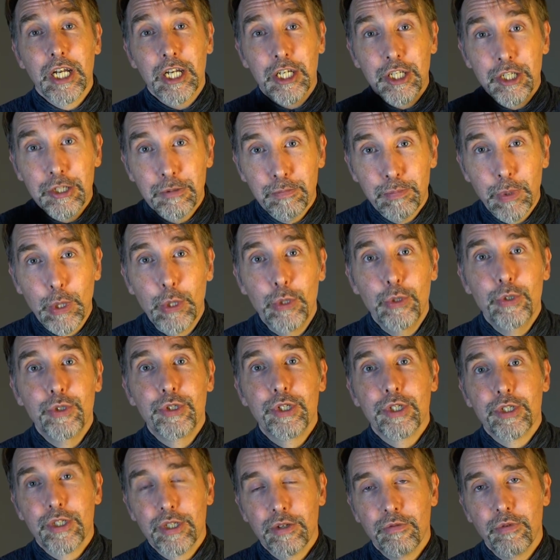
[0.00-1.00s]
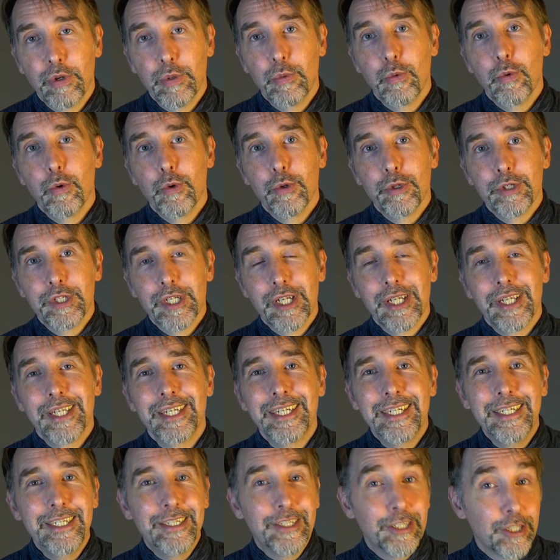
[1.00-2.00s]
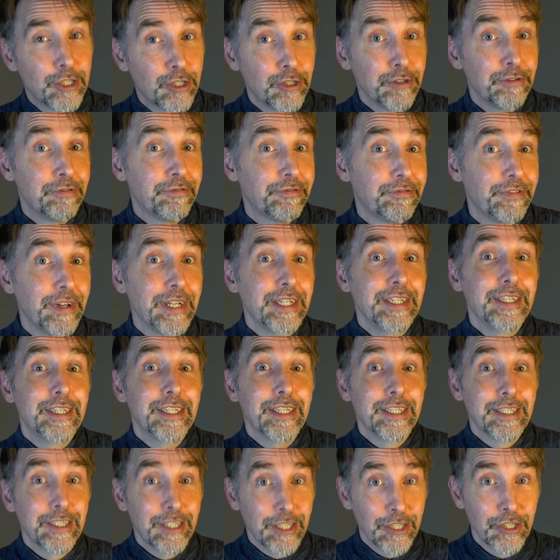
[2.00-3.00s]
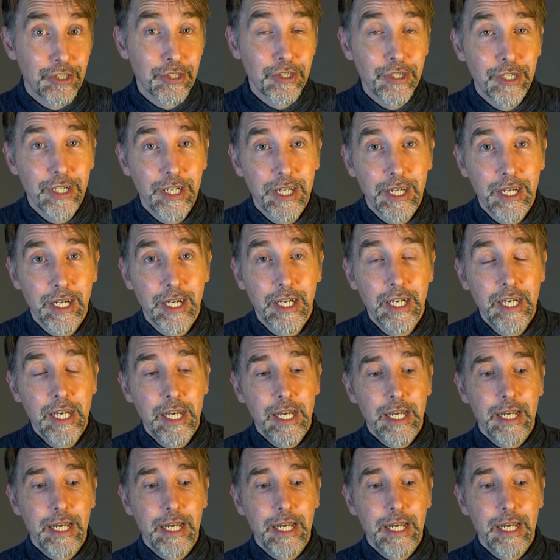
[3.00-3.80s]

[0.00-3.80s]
exposure to rewards leads to fading desire.